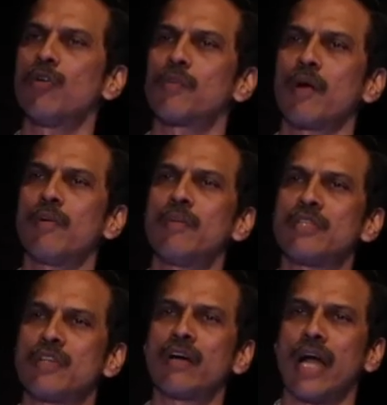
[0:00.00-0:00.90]
core problem
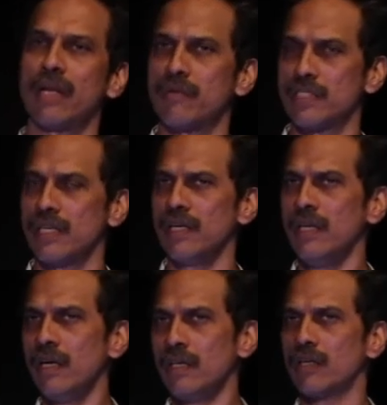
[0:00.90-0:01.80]
is not adequacy.
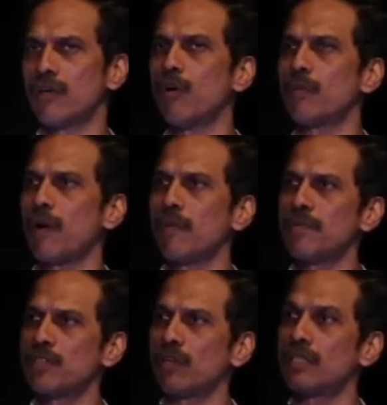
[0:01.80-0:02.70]
The core problem
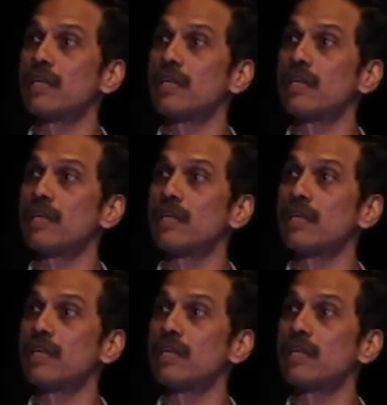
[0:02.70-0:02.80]
is not the